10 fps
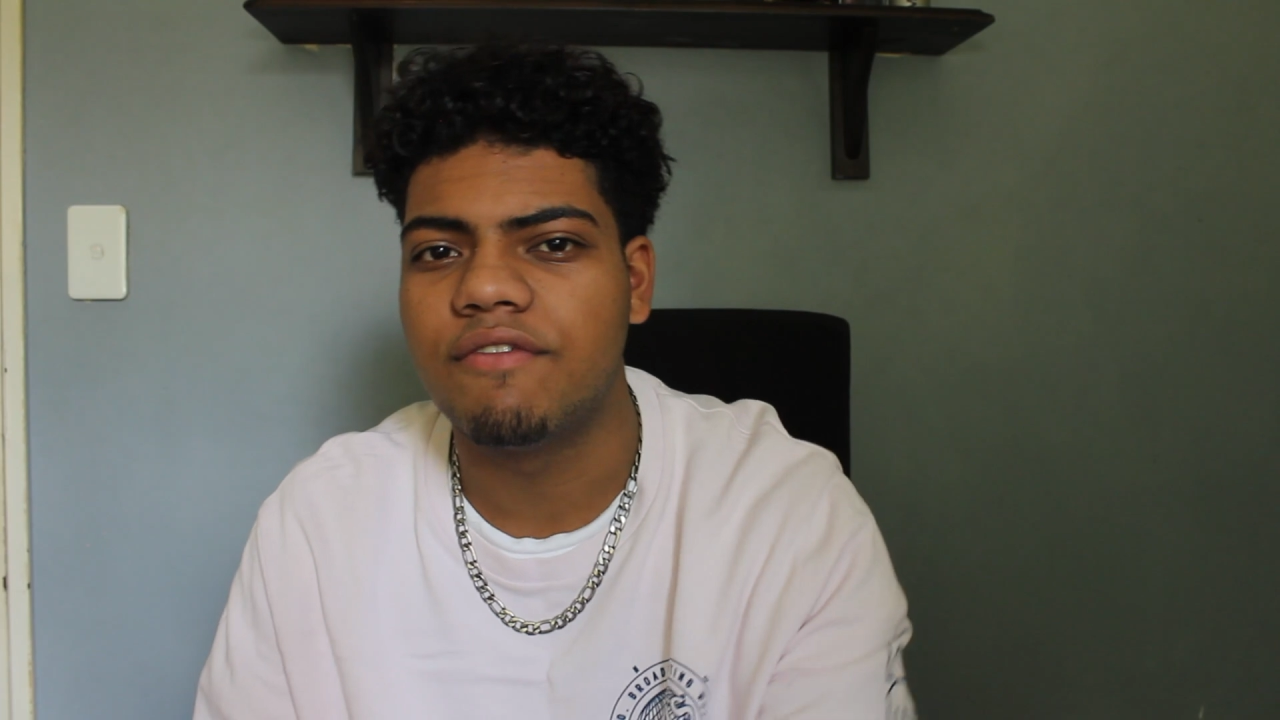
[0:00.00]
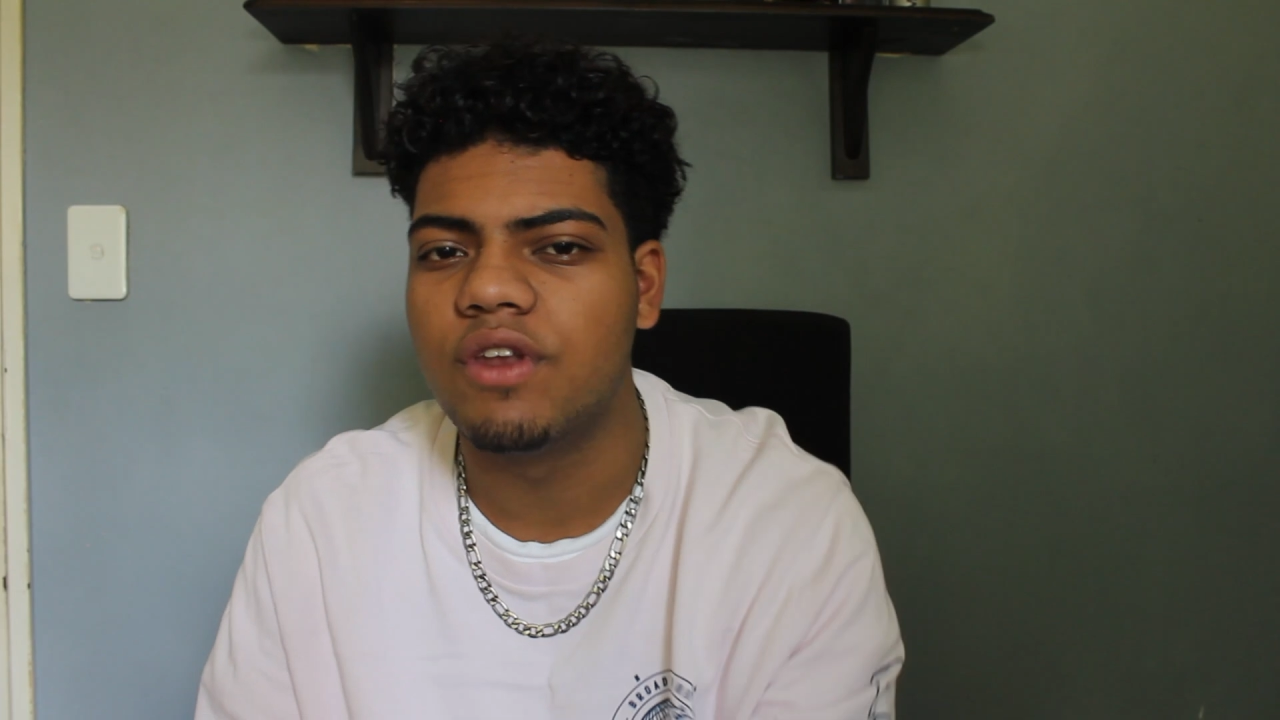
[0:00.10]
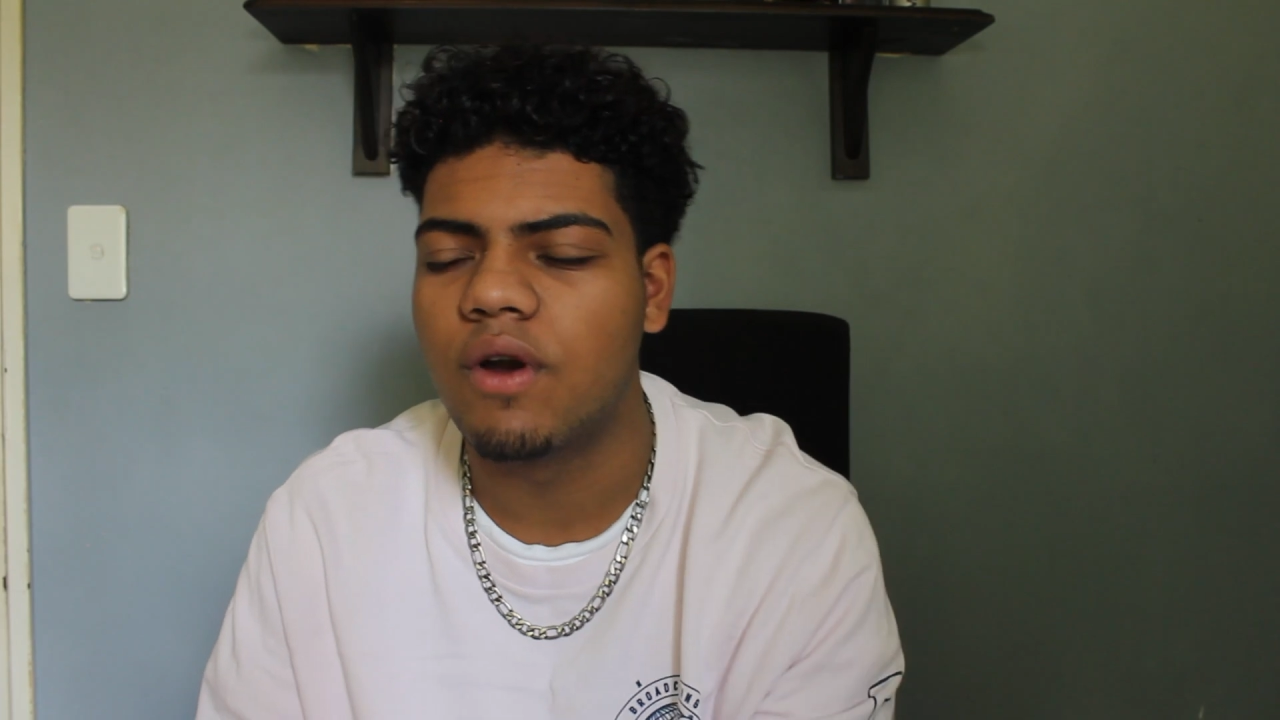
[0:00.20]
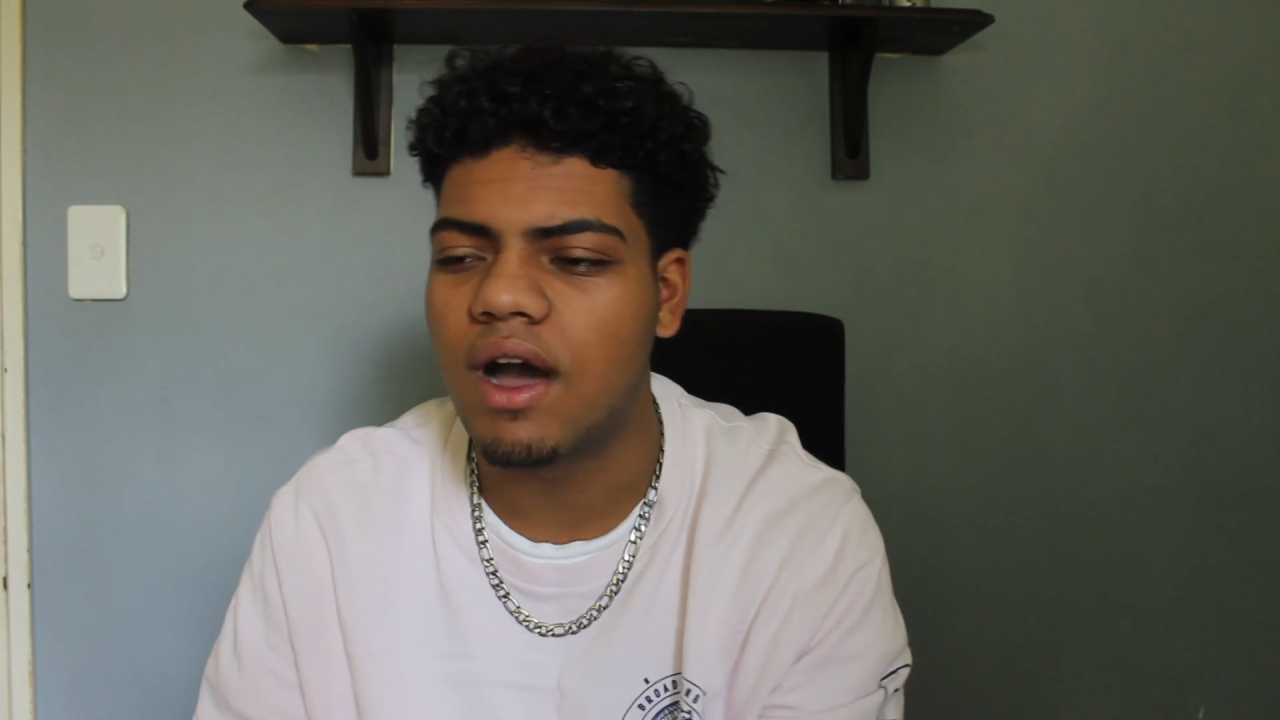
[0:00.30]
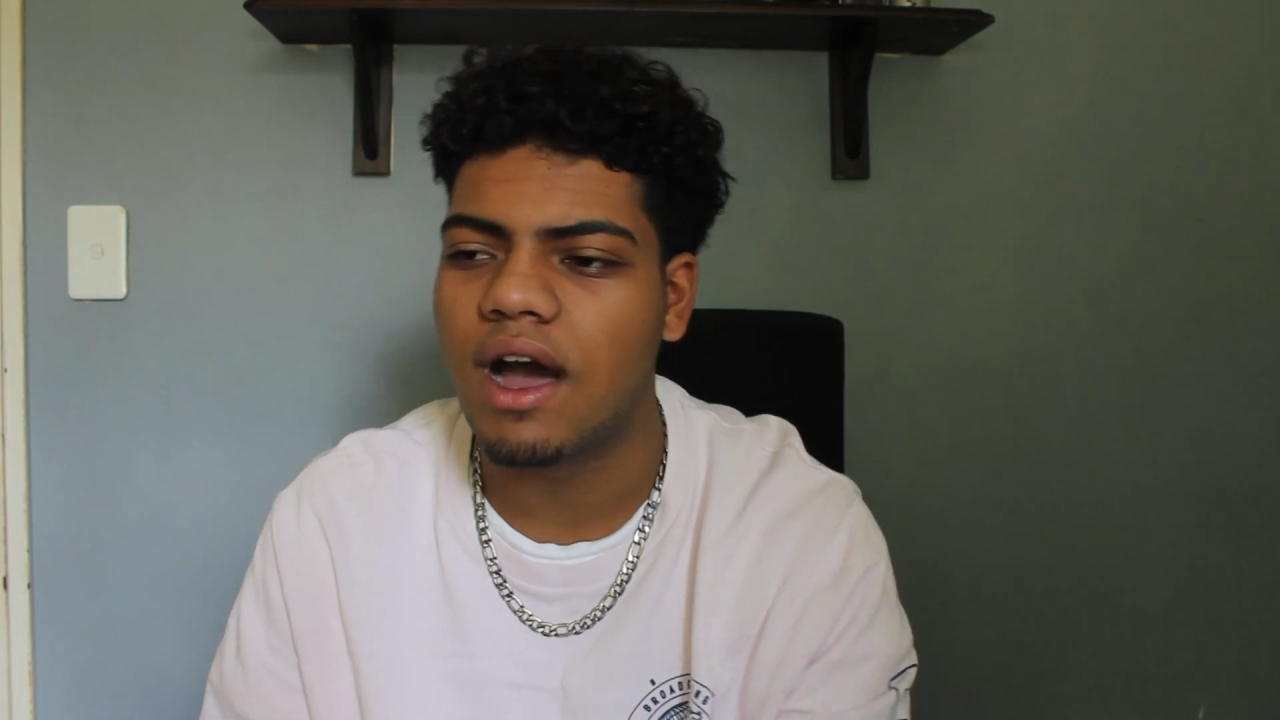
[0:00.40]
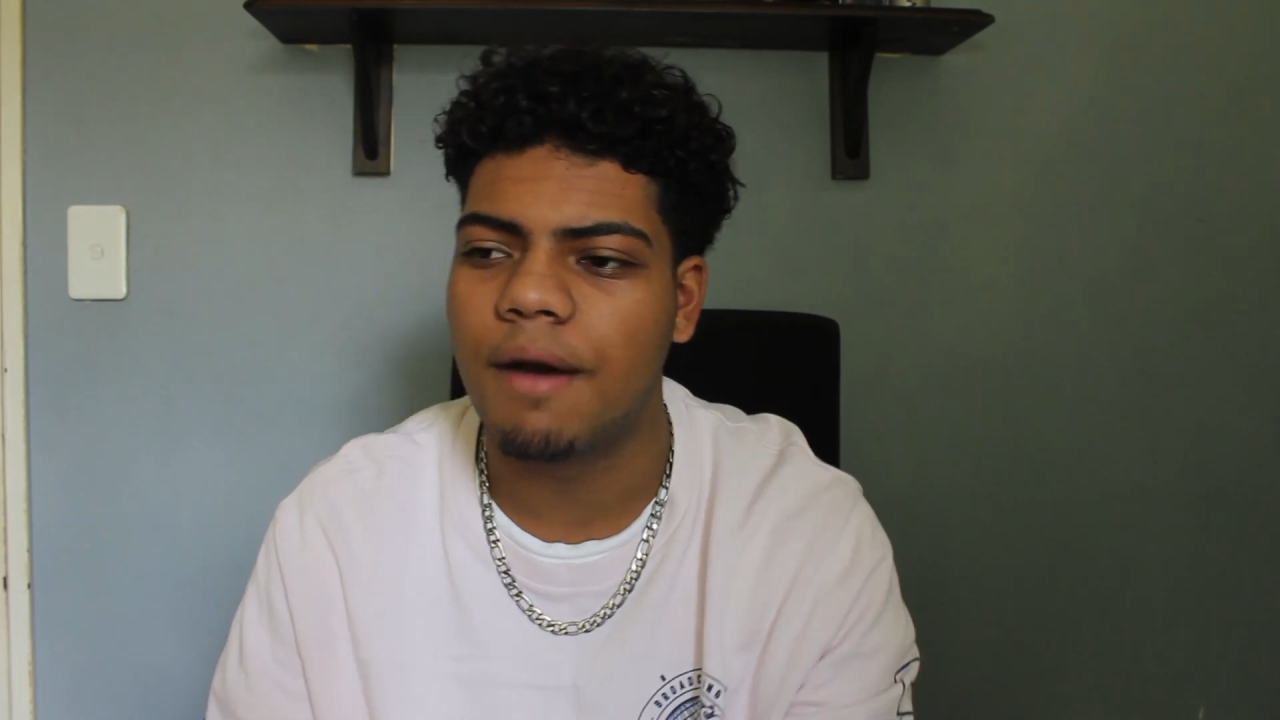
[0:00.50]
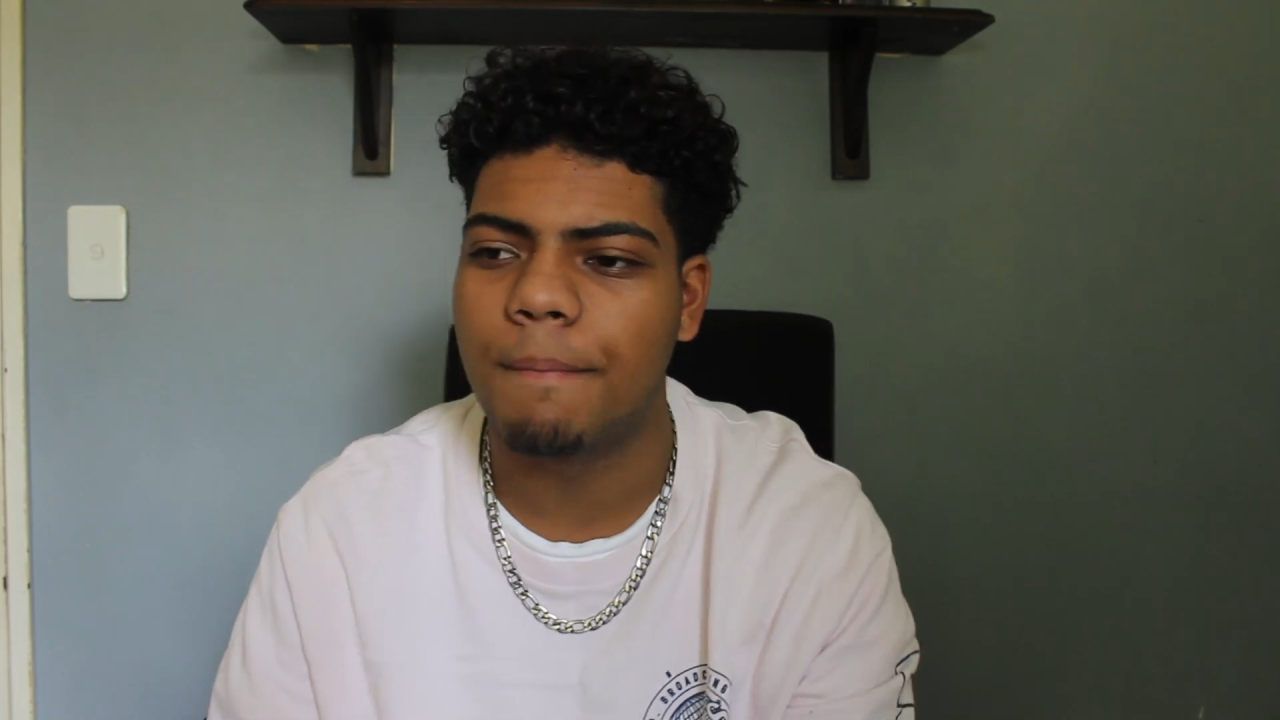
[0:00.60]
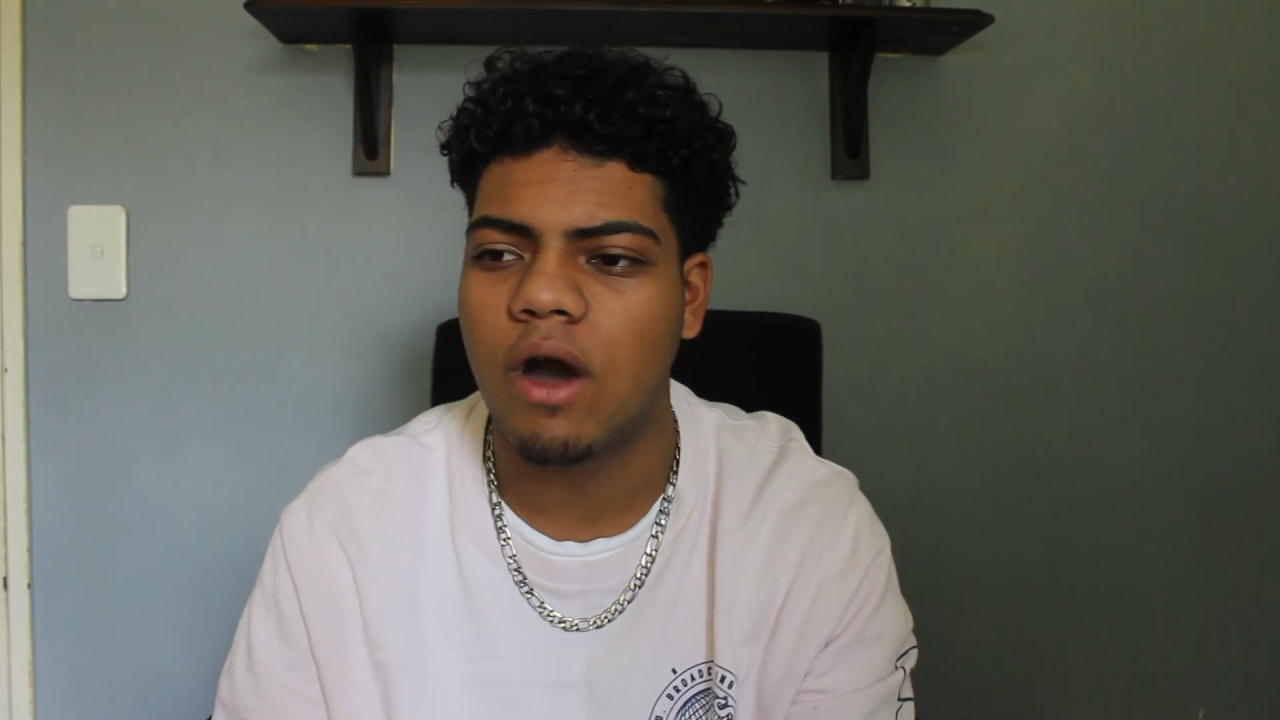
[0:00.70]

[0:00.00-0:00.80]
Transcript: You know, I